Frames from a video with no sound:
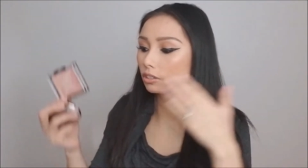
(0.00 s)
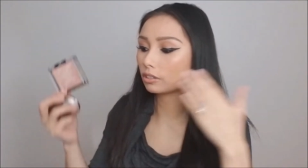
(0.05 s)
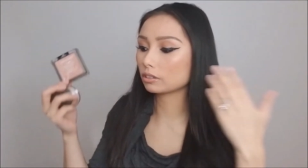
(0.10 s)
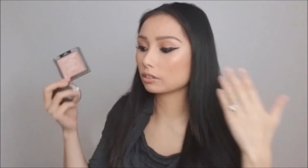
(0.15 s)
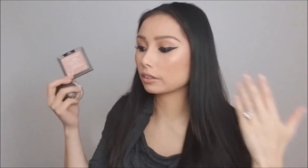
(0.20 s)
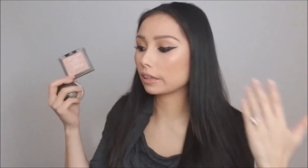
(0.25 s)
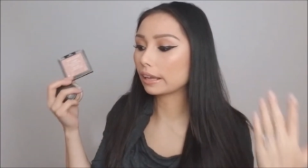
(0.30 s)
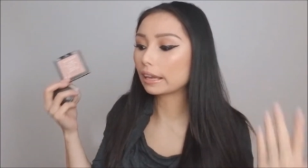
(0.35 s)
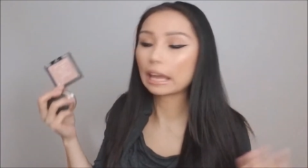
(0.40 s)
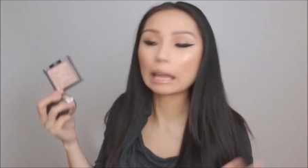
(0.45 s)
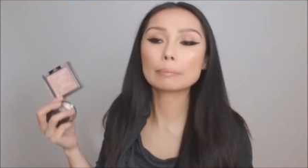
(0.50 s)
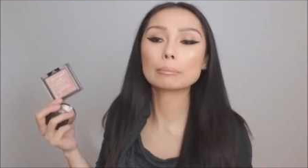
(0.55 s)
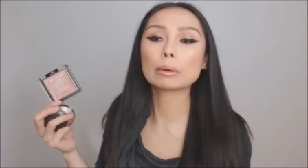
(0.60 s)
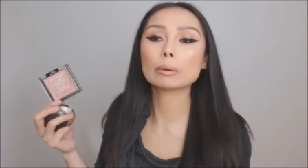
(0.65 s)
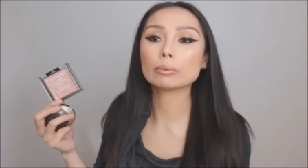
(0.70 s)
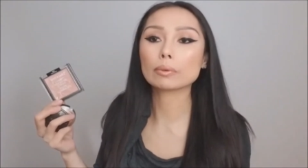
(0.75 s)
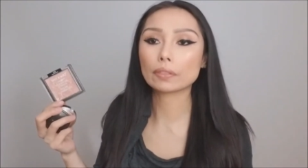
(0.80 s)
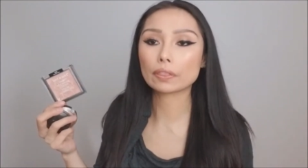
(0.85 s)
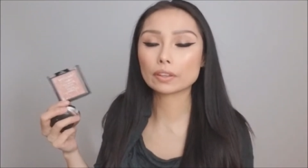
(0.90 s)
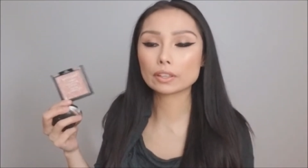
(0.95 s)
They came out
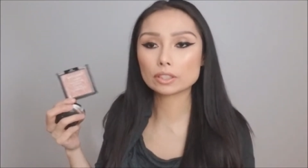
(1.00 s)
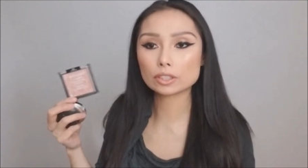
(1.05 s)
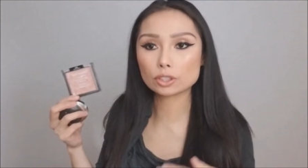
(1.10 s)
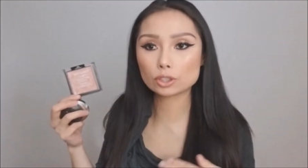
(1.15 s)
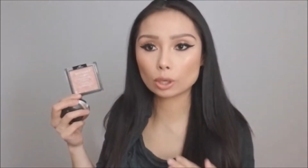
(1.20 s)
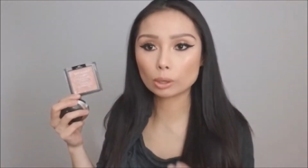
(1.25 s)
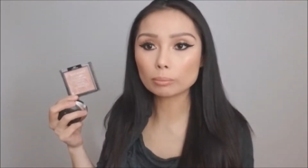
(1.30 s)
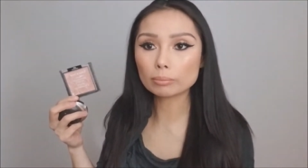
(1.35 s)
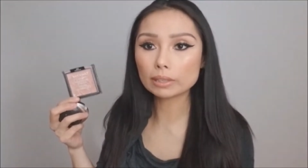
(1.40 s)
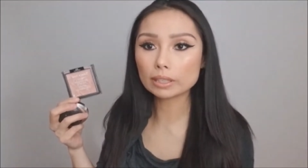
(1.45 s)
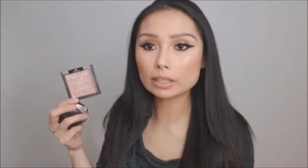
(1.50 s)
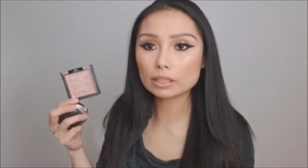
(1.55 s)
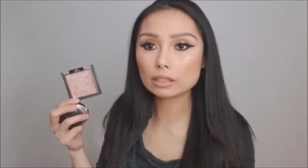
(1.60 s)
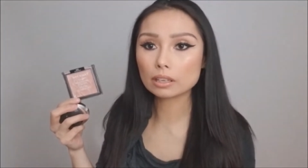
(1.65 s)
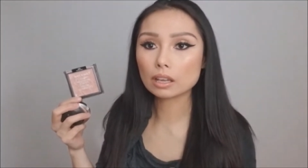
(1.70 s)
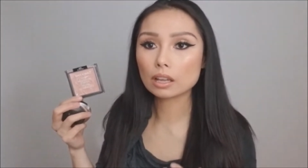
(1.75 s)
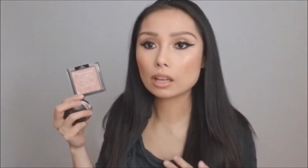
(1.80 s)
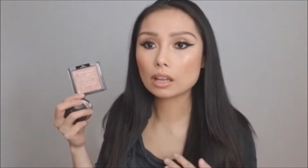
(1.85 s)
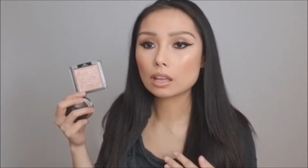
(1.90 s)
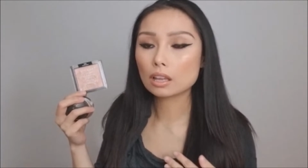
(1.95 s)
with so
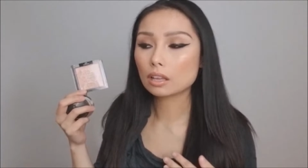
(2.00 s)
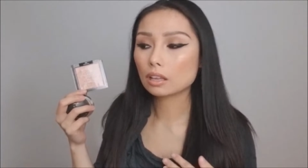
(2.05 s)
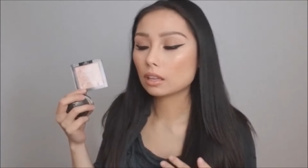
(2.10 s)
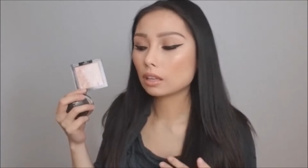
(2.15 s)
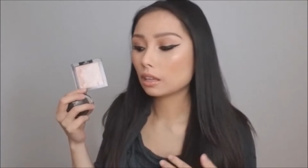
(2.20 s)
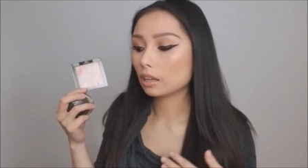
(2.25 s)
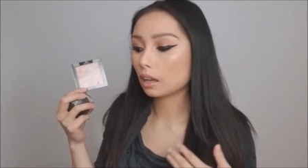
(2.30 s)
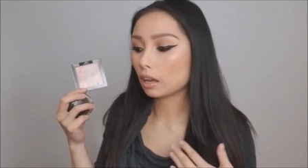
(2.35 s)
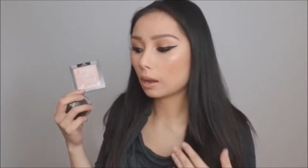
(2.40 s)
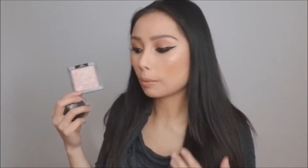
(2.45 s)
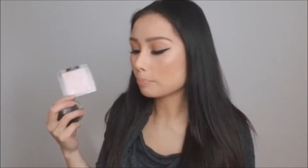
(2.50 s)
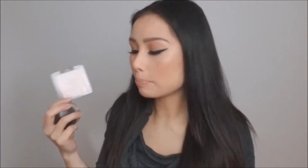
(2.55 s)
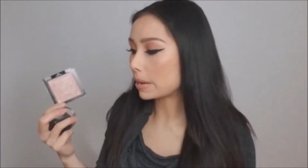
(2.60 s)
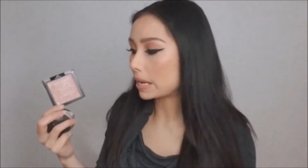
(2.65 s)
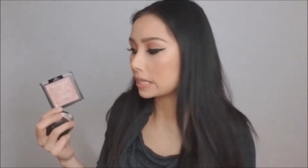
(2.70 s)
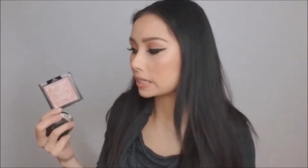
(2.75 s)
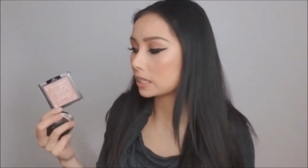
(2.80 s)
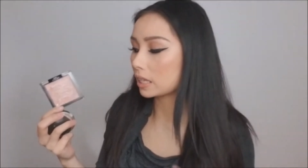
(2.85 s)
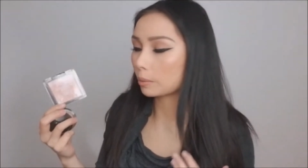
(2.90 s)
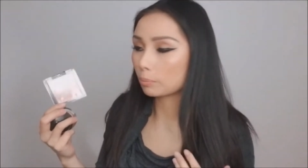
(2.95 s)
many
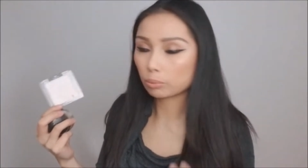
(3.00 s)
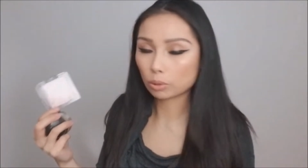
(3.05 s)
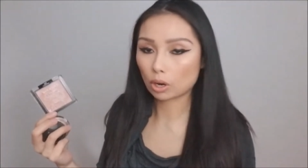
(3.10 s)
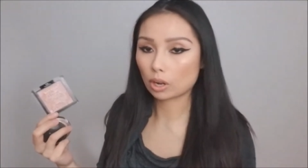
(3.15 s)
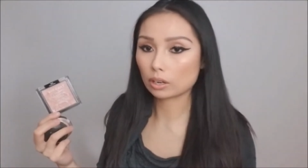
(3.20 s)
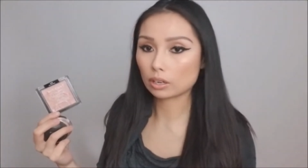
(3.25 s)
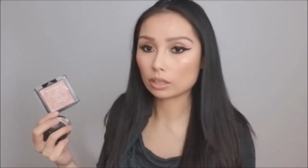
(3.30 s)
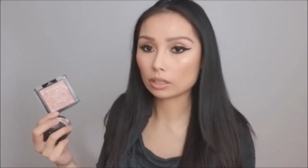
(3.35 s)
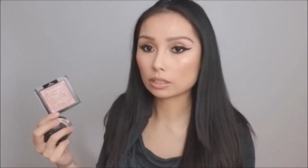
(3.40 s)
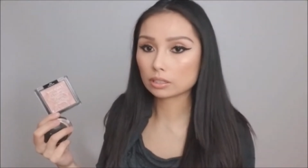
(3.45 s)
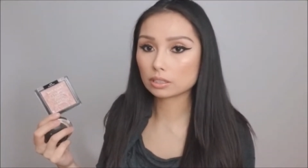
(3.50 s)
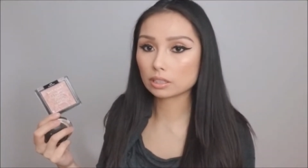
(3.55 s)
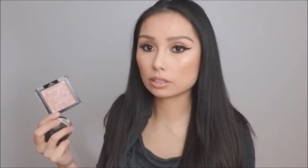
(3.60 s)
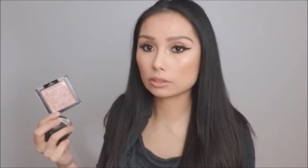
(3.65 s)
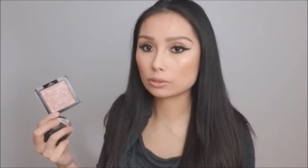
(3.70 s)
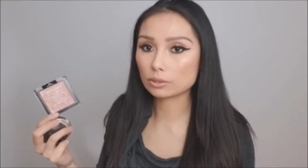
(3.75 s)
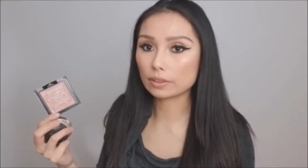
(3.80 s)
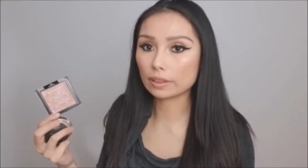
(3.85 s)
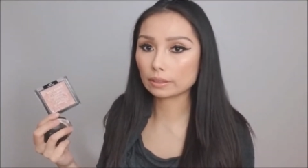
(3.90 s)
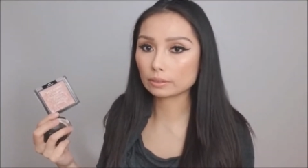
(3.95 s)
amazing products in
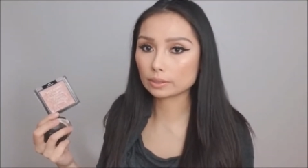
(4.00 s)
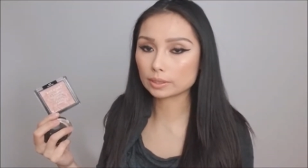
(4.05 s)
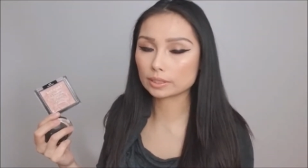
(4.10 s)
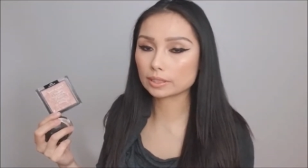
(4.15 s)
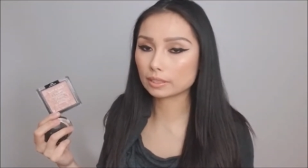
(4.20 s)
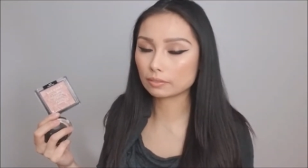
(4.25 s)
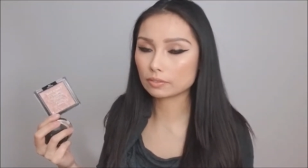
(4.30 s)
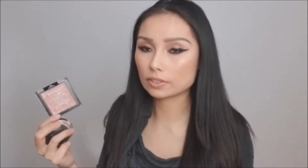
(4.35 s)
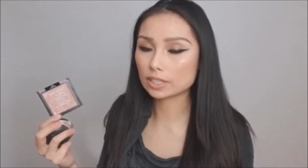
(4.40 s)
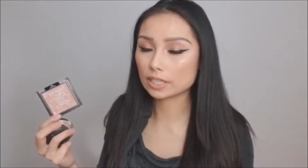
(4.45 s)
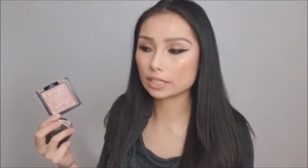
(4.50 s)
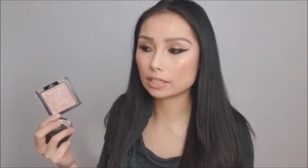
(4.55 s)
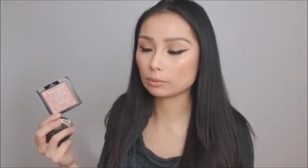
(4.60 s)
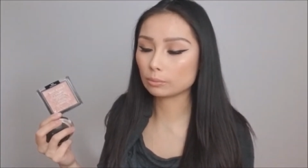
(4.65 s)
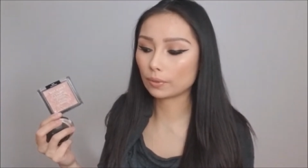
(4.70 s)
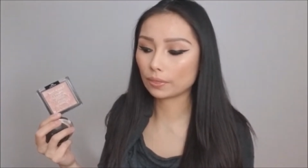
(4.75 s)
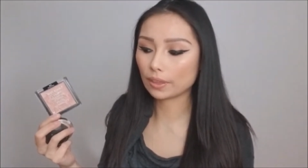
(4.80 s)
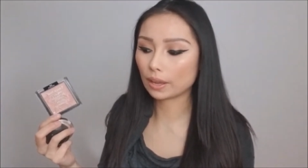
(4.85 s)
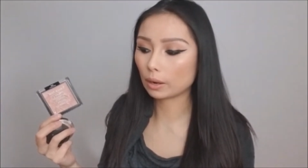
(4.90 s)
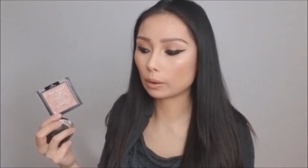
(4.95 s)
2017
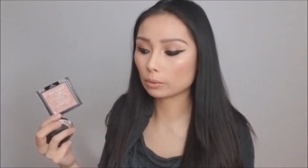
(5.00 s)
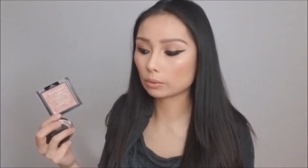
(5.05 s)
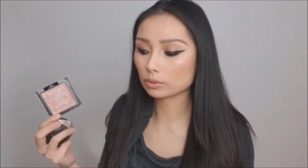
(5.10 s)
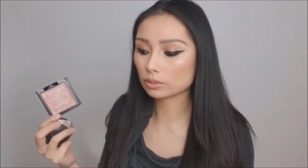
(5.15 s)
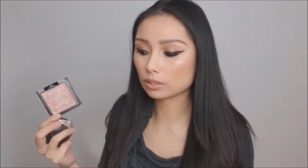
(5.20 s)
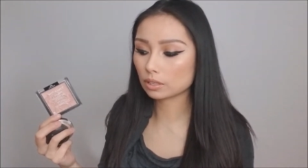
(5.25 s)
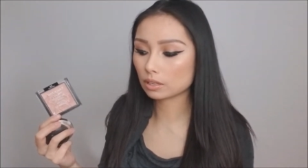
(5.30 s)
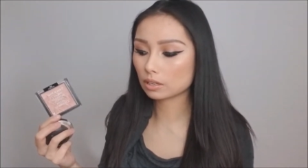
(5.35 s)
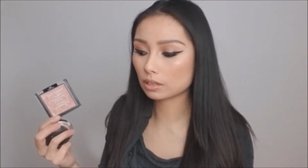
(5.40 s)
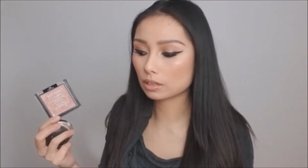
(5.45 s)
without